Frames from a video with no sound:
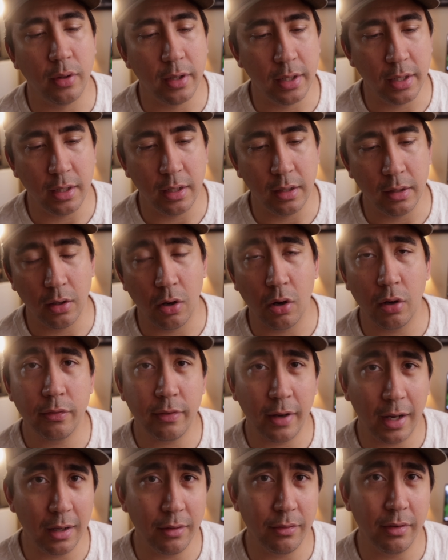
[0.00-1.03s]
the
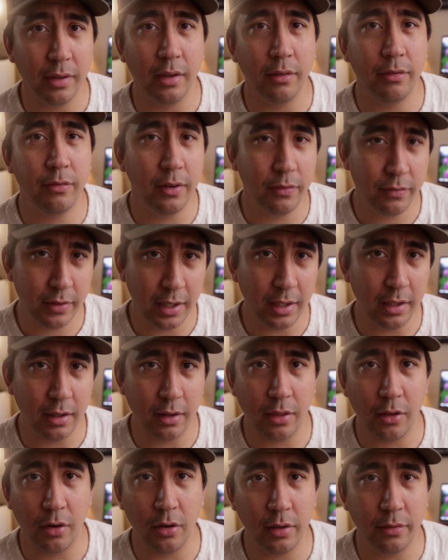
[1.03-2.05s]
R5 and the
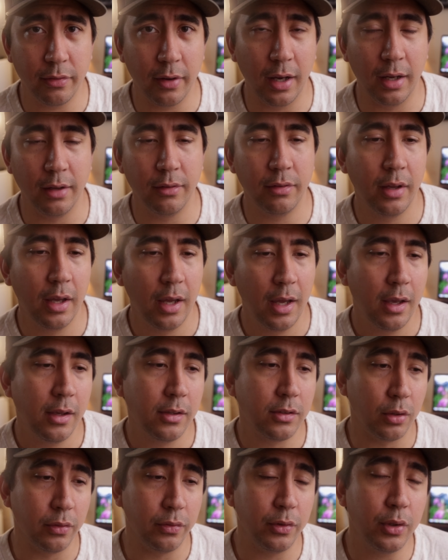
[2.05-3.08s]
15-35.
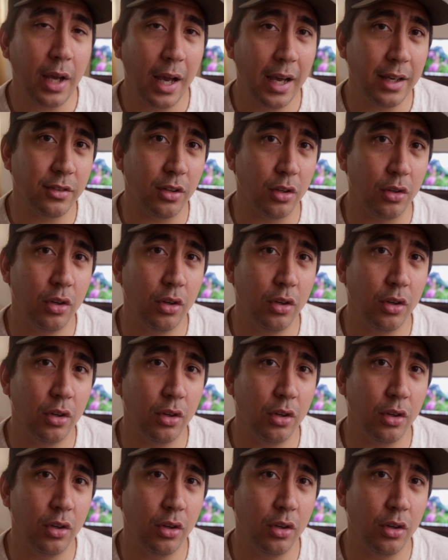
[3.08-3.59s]
So if you guys are